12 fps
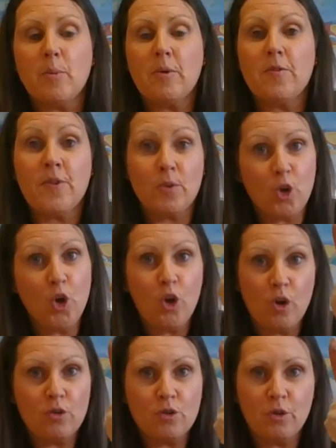but it feels a
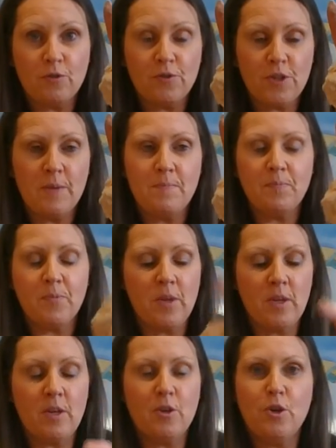lot softer.
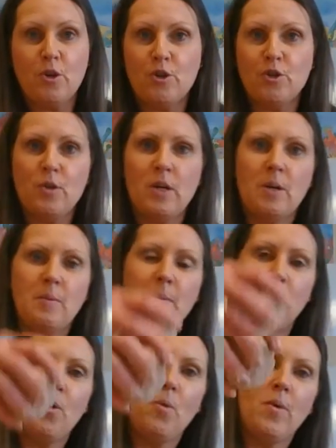You can do a little bit
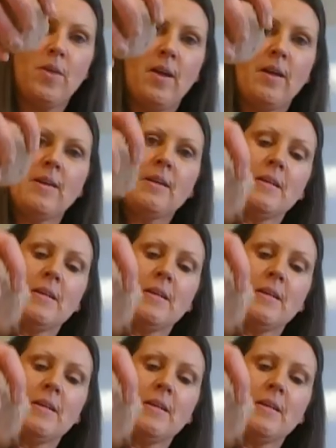more with it.